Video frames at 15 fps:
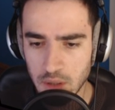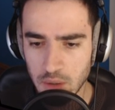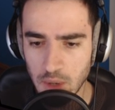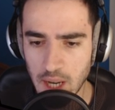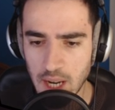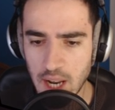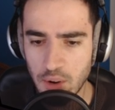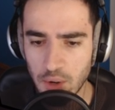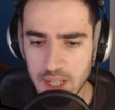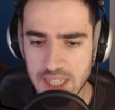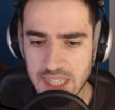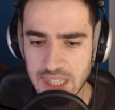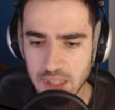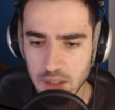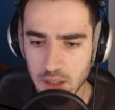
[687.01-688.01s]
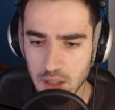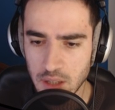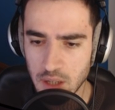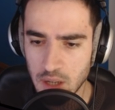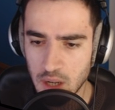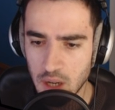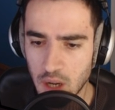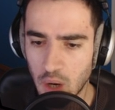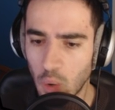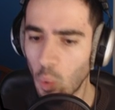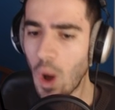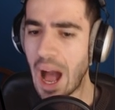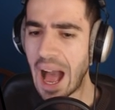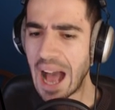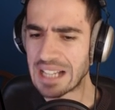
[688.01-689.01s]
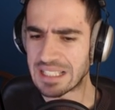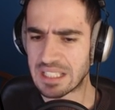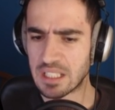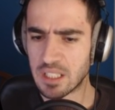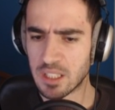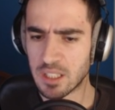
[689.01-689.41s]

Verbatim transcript: What was... What?